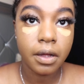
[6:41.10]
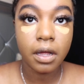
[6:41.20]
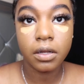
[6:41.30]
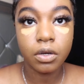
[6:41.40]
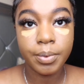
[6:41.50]

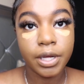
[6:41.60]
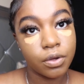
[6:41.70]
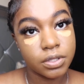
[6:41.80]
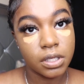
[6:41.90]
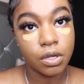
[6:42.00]
A little bit
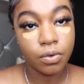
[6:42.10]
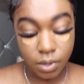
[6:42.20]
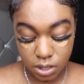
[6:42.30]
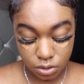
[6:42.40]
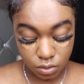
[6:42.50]
goes a long
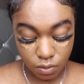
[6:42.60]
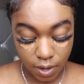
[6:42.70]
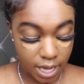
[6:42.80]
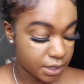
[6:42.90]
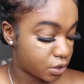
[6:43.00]
way, so don't
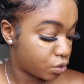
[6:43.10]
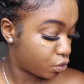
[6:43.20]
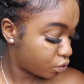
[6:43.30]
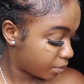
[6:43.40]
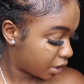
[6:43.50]
add
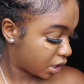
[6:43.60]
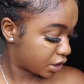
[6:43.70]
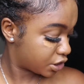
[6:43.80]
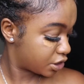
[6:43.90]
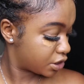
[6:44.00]
too
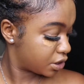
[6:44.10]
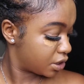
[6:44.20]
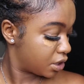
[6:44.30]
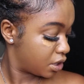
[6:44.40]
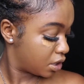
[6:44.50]
much.
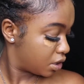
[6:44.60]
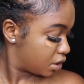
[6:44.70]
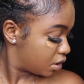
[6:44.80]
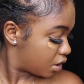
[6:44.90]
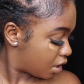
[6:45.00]

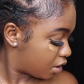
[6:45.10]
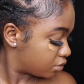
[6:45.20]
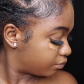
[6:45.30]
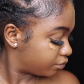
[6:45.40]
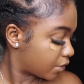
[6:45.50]

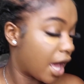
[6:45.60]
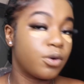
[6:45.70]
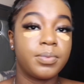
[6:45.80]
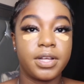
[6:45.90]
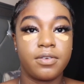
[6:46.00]
I
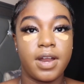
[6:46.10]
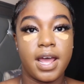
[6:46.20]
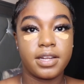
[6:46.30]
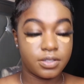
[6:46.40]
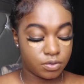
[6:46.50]
don't plan on
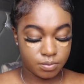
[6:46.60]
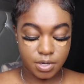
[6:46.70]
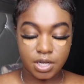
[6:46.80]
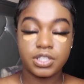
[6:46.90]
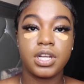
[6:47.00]
adding too
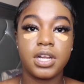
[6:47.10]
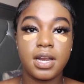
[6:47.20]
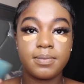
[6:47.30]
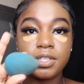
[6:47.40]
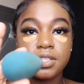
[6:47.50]
much. And then
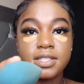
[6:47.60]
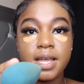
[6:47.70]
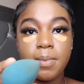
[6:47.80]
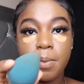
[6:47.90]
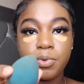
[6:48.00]
I'm gonna take
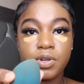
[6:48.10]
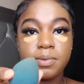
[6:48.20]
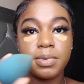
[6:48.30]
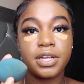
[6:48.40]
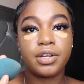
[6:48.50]
my beauty
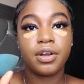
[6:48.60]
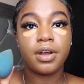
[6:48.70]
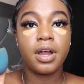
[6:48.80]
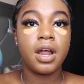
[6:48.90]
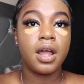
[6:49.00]

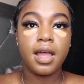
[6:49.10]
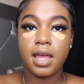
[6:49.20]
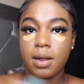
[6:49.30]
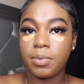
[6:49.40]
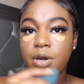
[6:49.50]
blender and
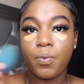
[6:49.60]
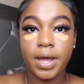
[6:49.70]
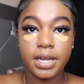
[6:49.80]
I'm gonna wet